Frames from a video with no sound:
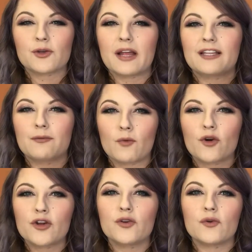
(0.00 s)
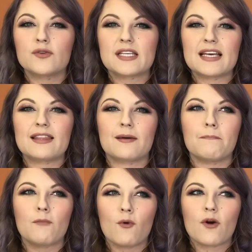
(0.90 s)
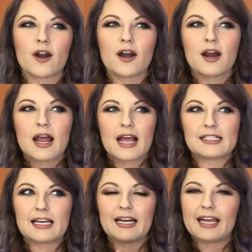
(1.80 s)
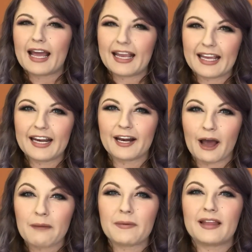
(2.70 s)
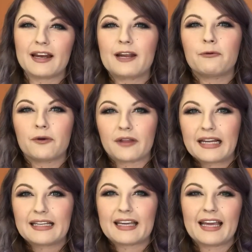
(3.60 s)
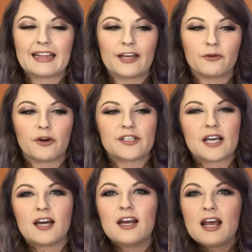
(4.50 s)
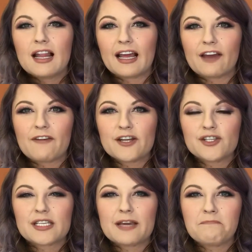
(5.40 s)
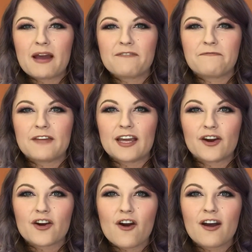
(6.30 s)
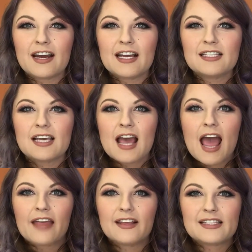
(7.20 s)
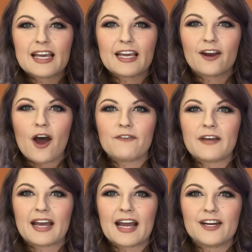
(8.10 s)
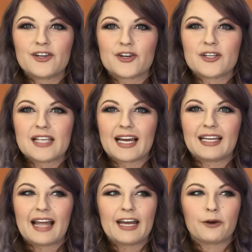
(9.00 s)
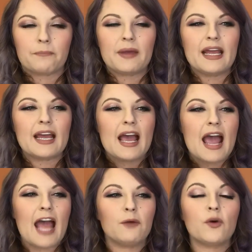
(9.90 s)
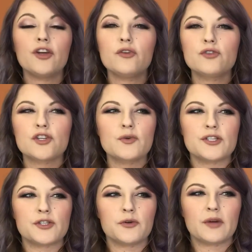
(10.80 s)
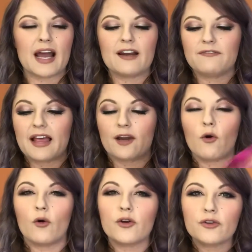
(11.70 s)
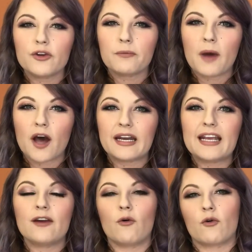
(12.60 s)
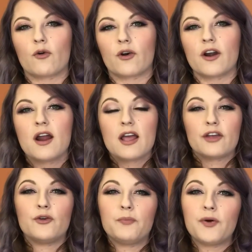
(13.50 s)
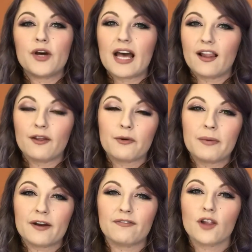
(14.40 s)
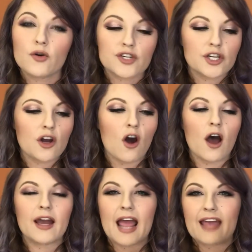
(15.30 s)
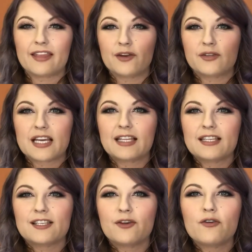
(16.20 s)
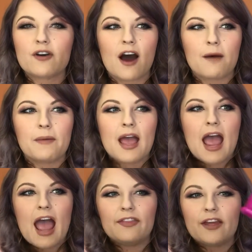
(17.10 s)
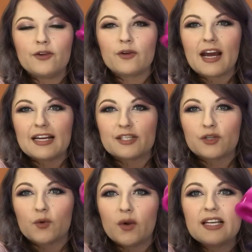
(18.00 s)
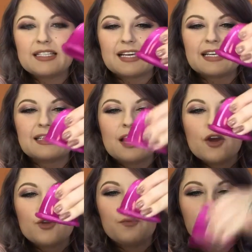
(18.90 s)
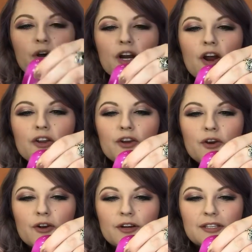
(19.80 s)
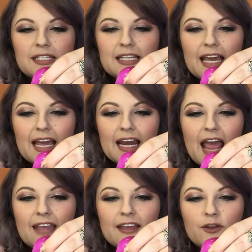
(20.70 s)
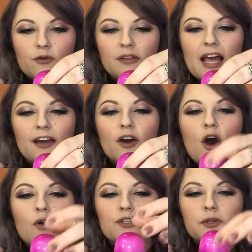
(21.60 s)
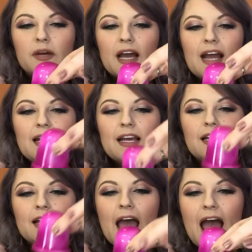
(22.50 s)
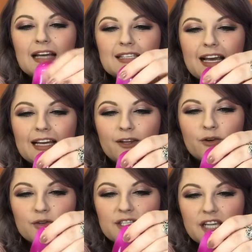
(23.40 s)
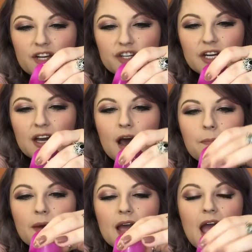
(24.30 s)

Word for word: So like the more you use it, the more it's gonna get heated up and then it will indicate that you are done. Like if I just keep my finger on it and then take it off, it kind of turns like a lighter pink. And what you do is you kind of like oil your body or you put a little bit of lotion on and then you take this little cup and then you kind of squeeze it, you put it on your skin and then you let go. So it kind of acts like a little suction cup.